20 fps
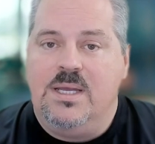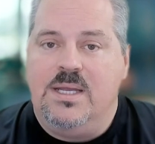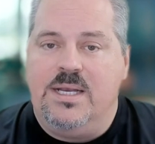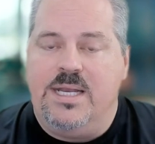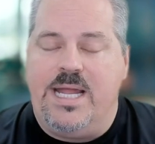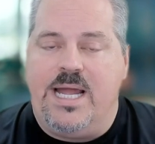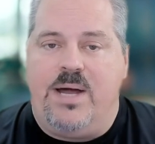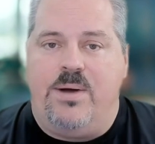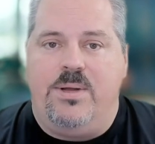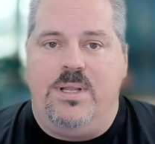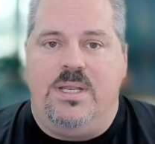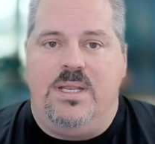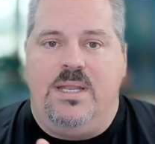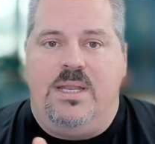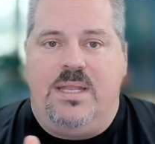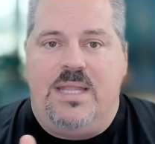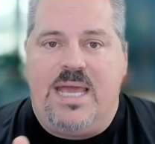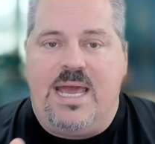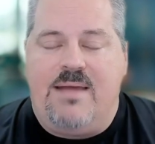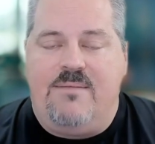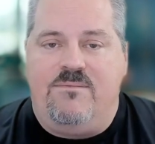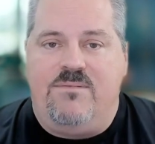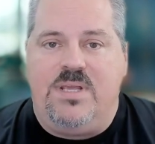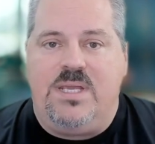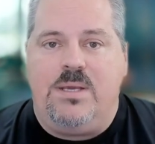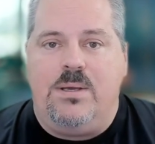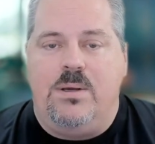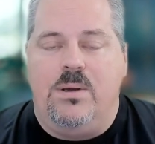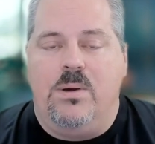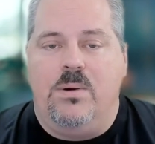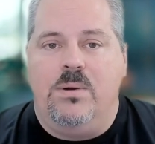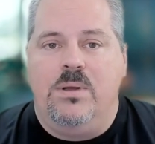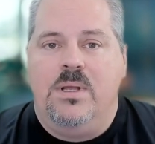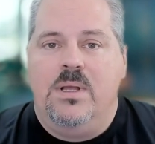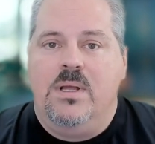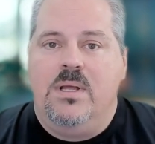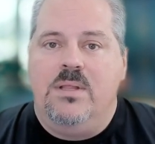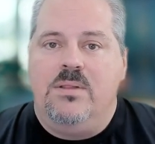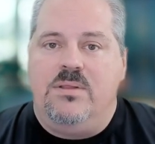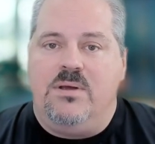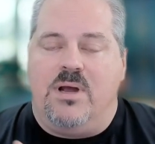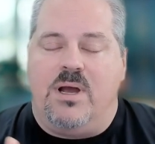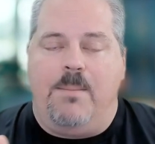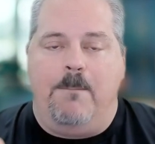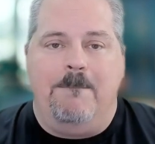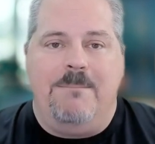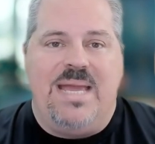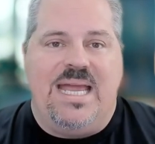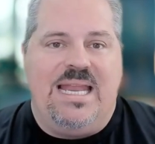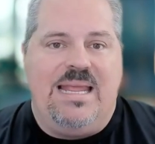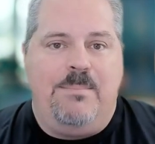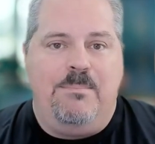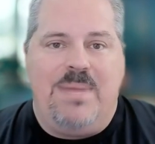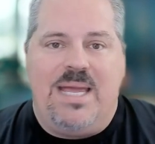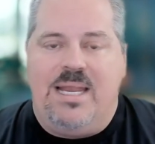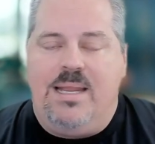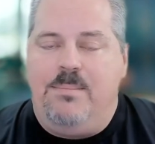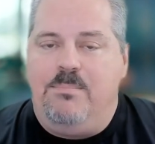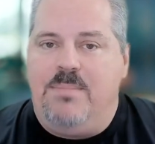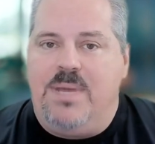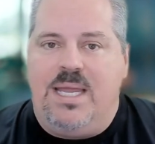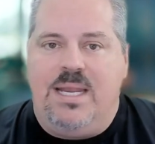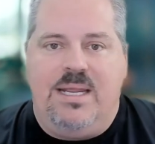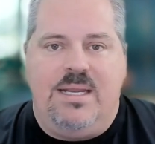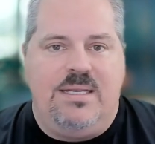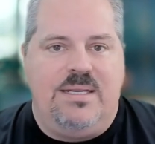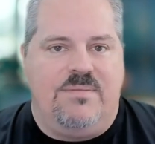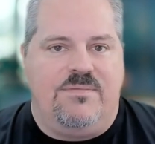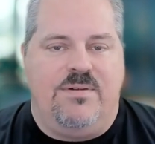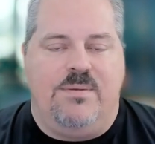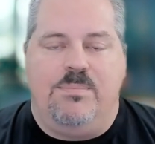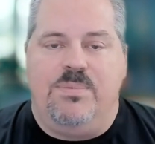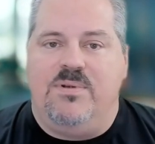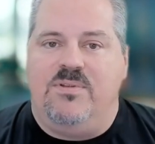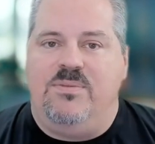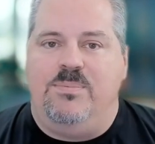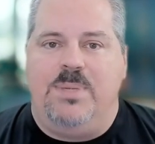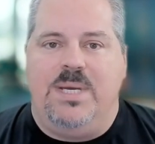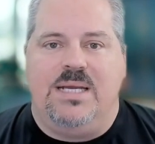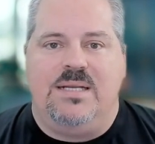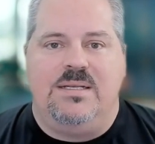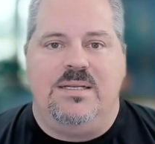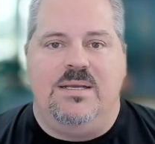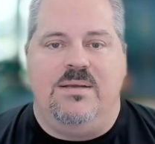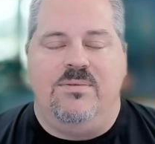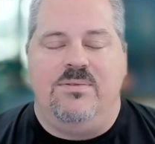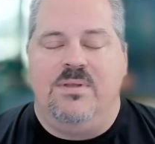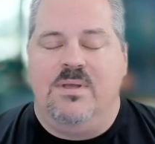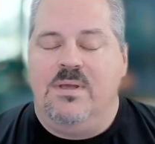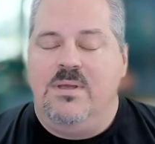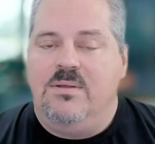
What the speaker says: Now, in that view, there are many different perspectives.